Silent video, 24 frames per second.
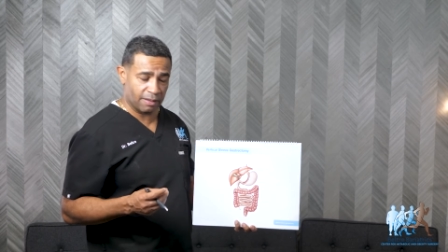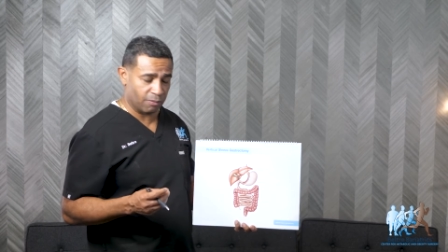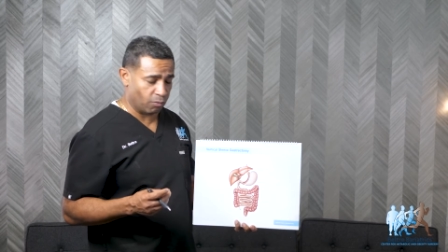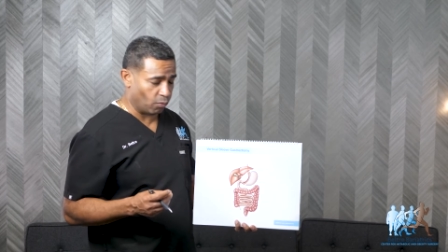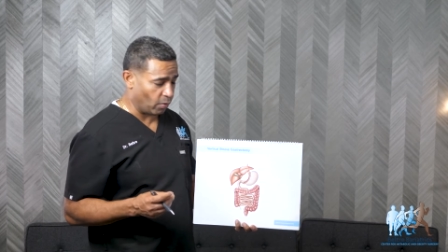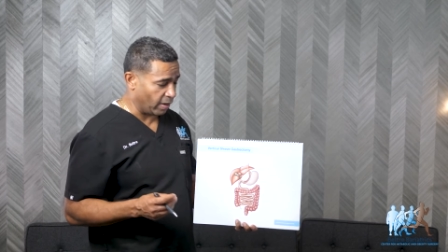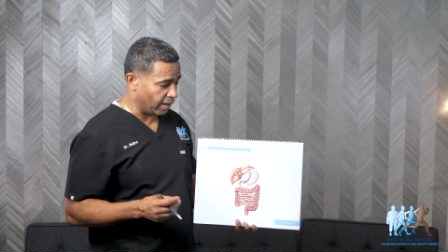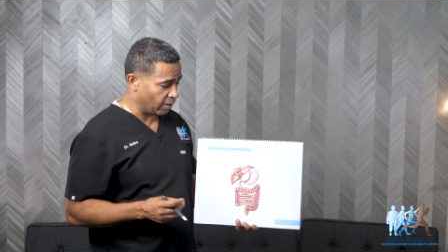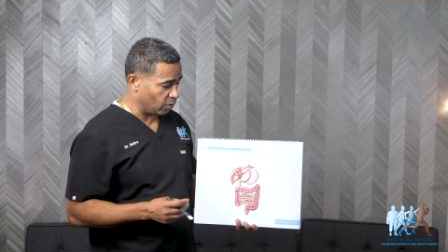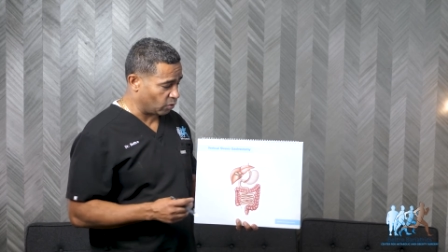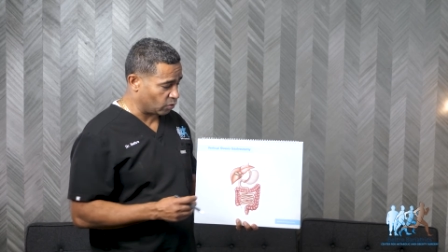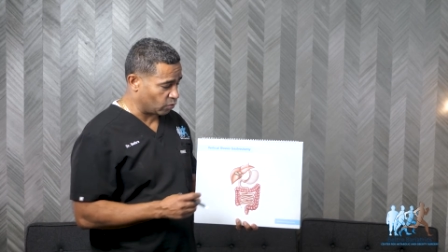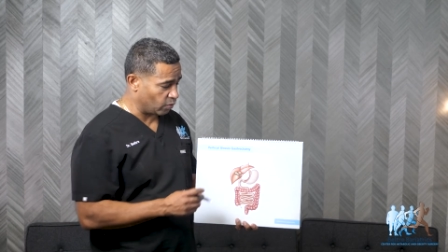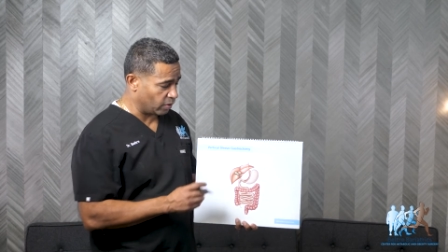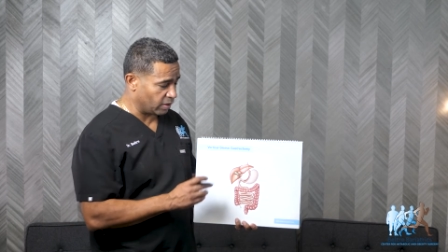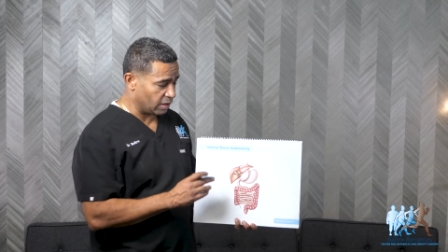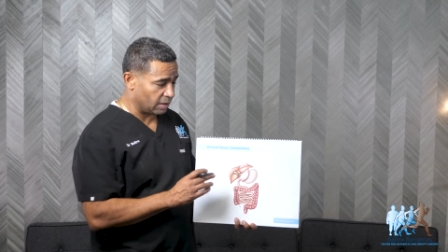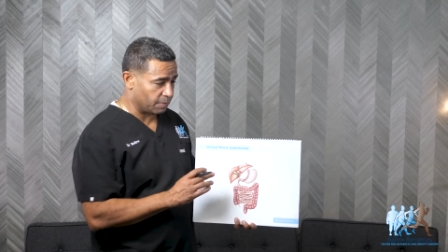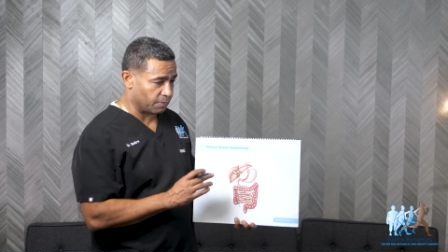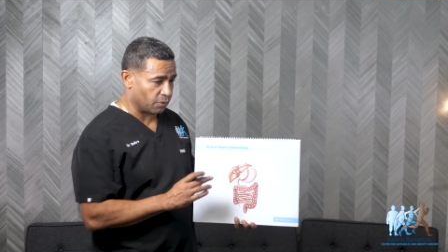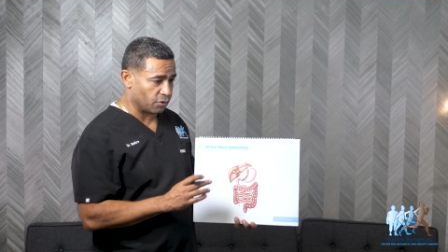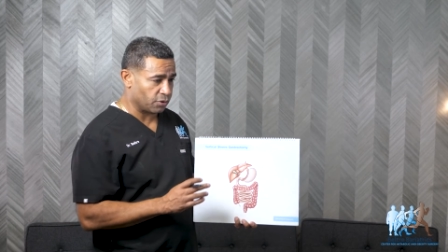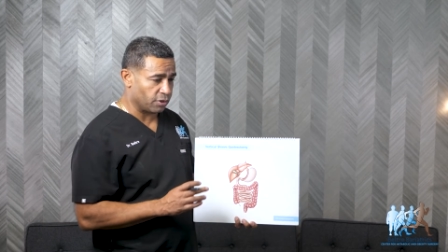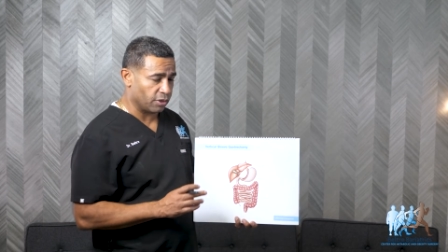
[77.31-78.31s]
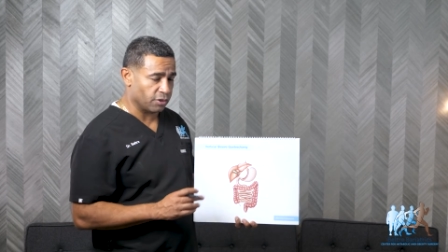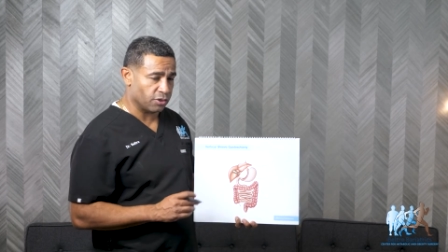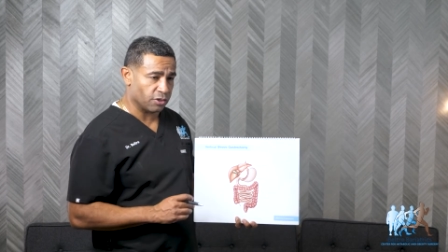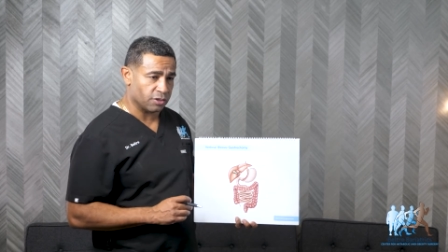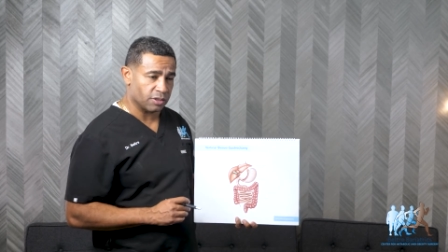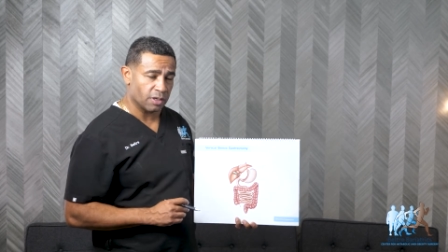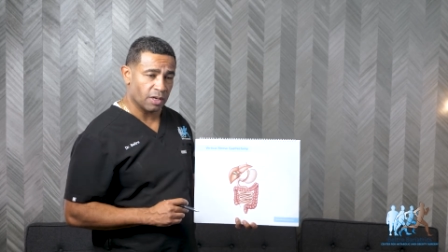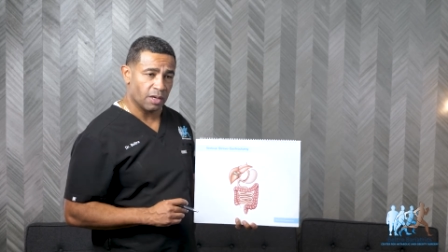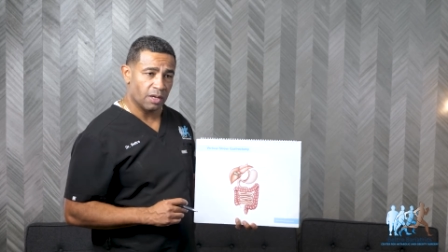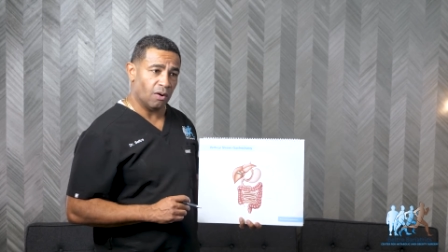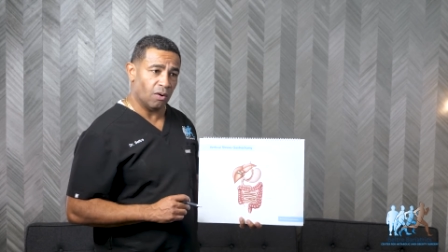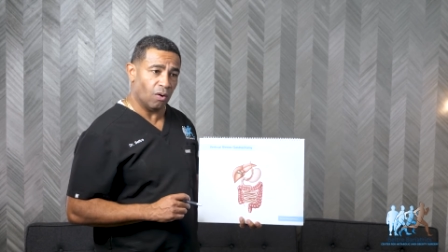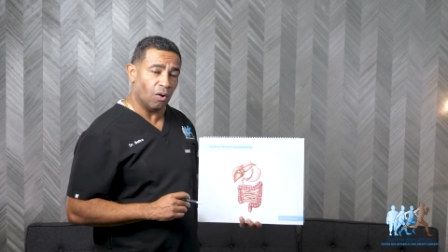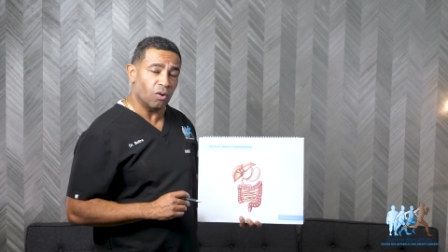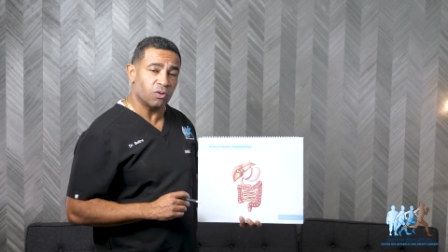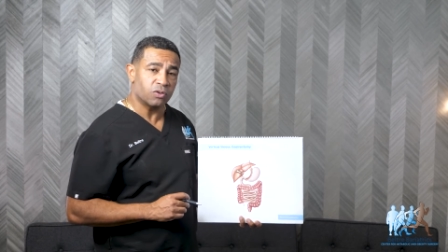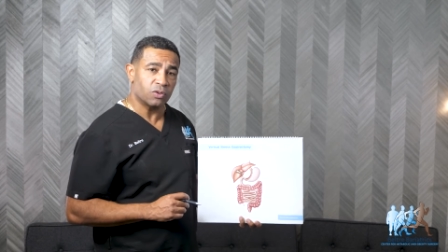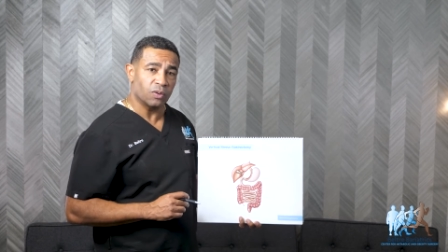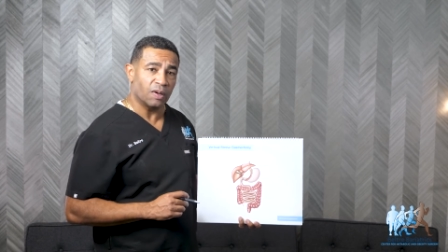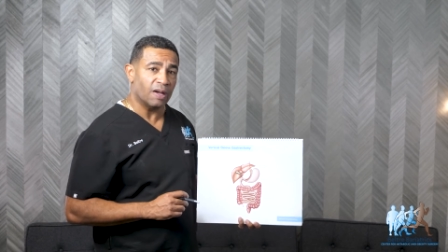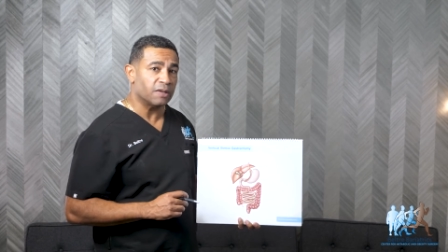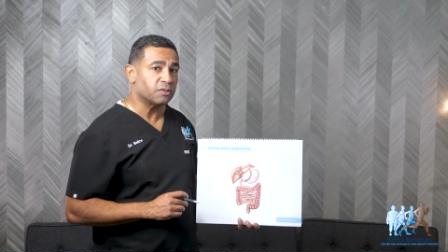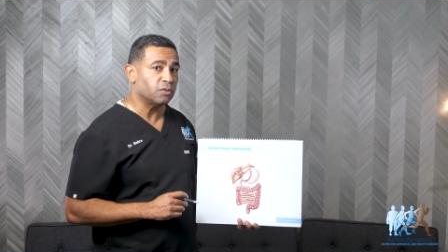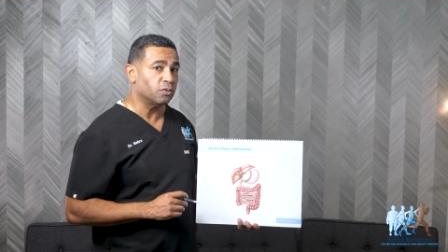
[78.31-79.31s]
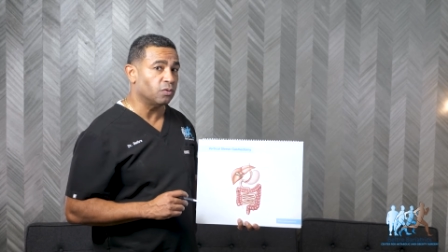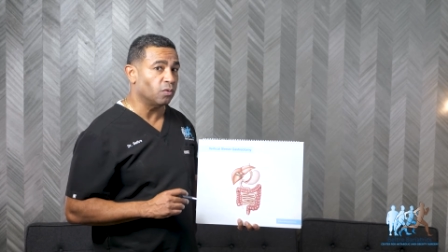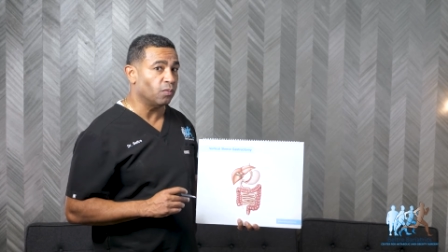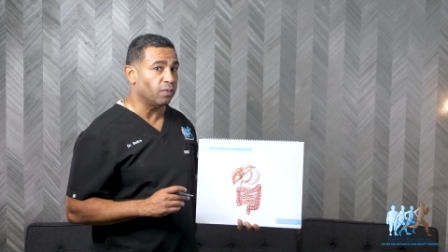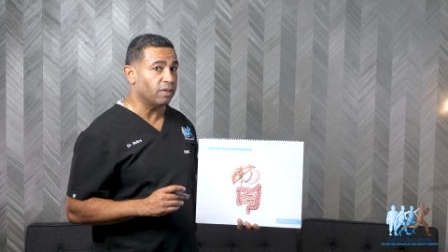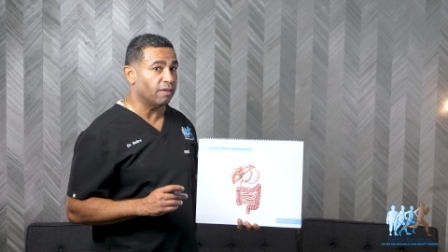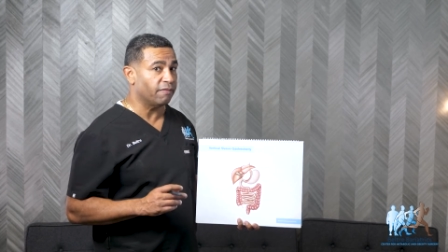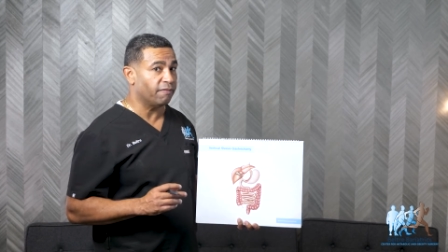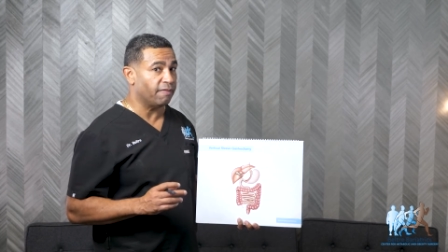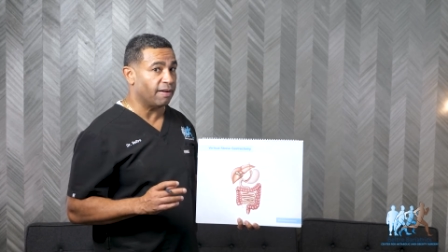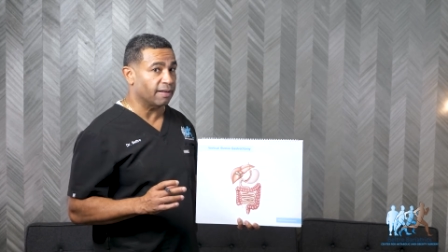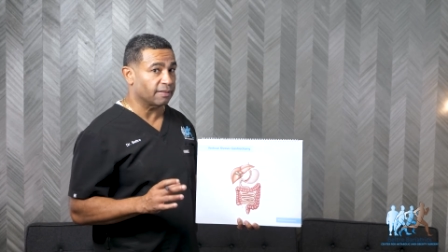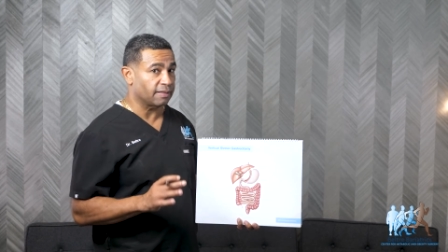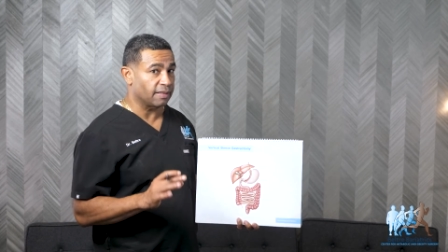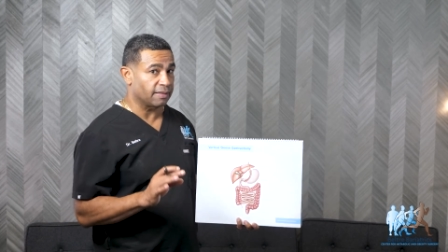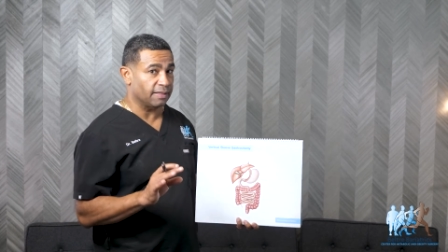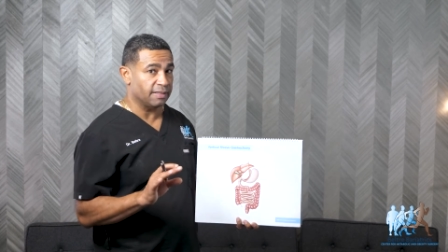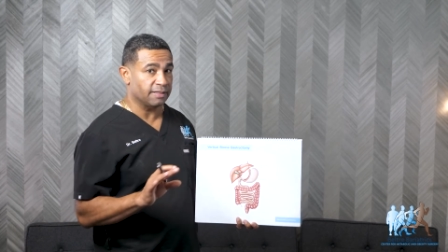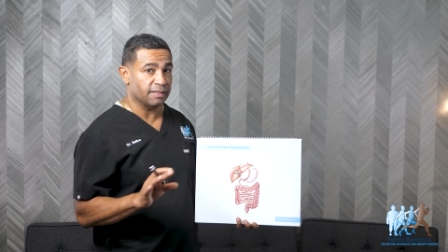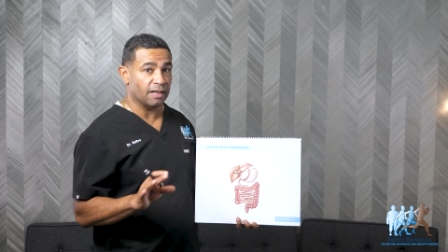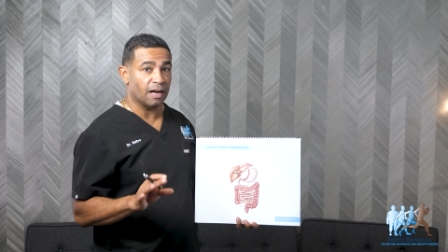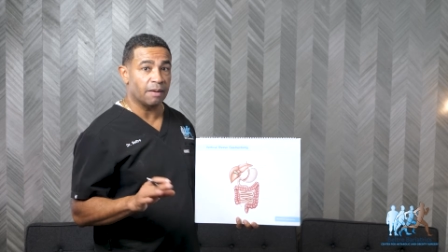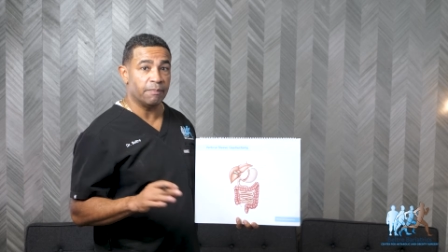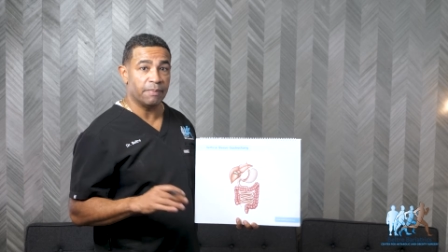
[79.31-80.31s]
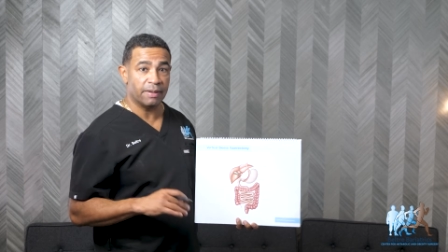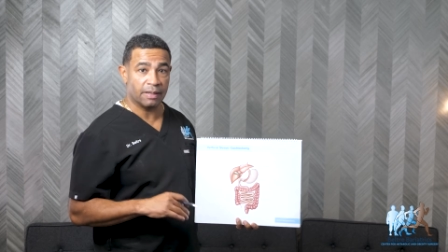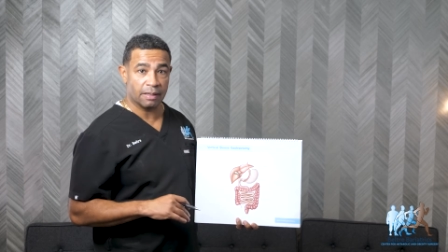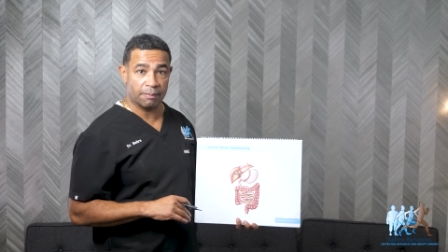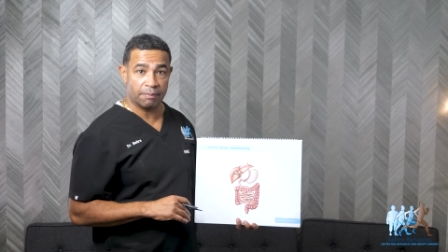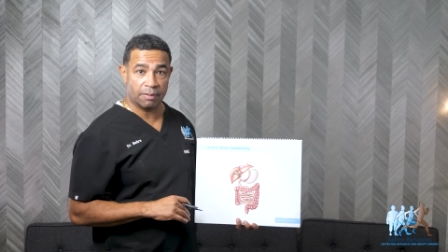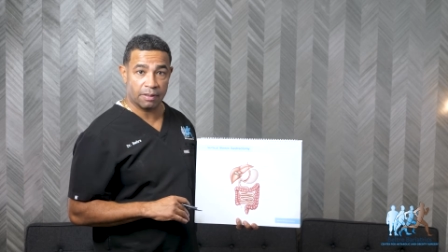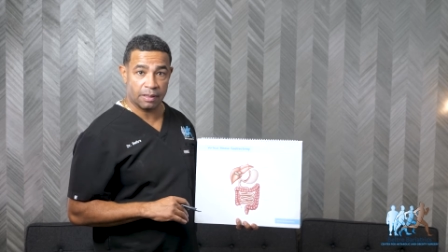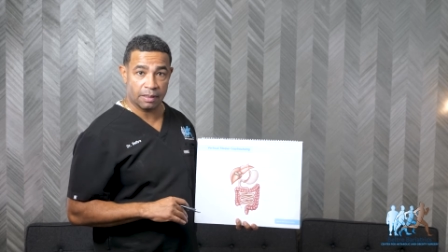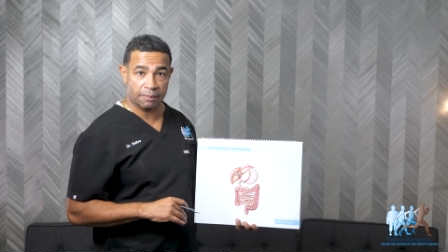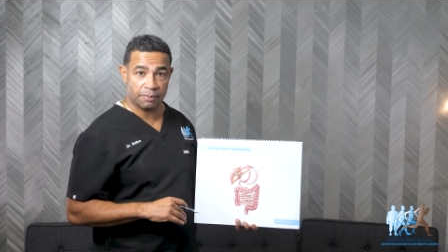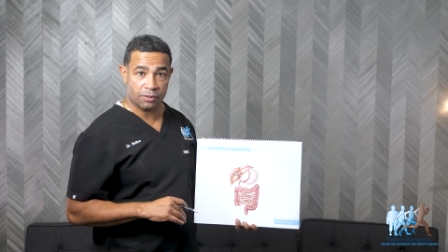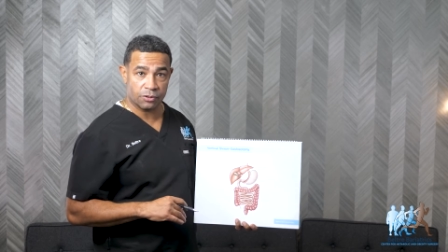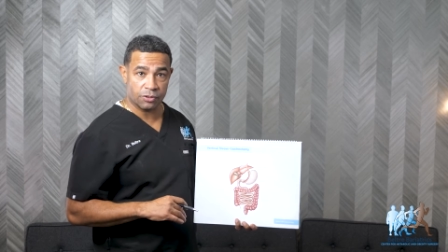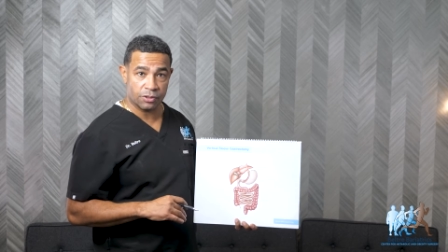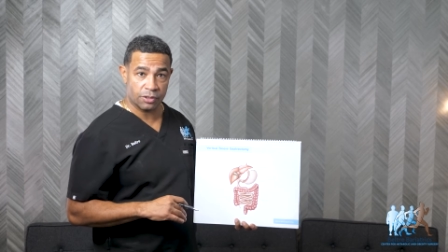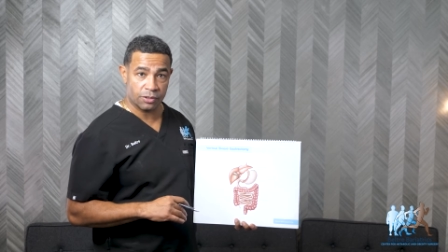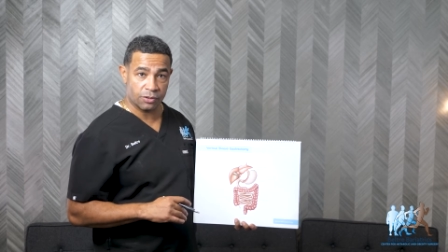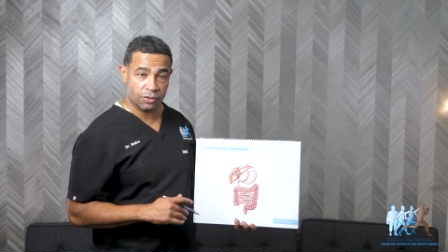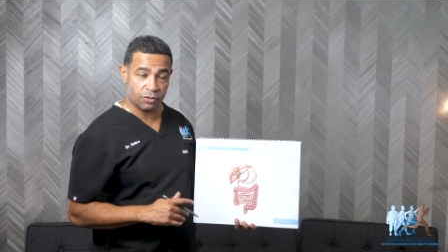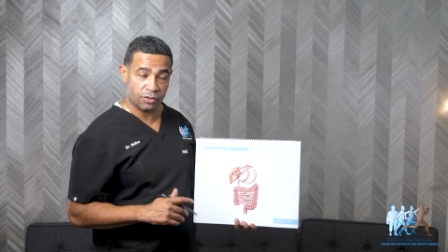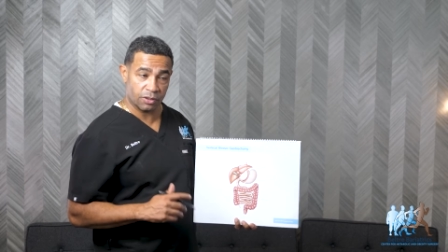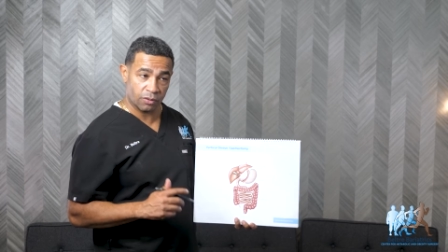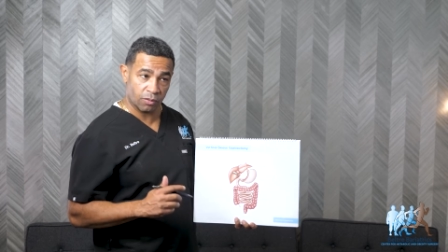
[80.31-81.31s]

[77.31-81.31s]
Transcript: Uh, weight loss with these procedures also has to do with the fact that these are metabolic procedures.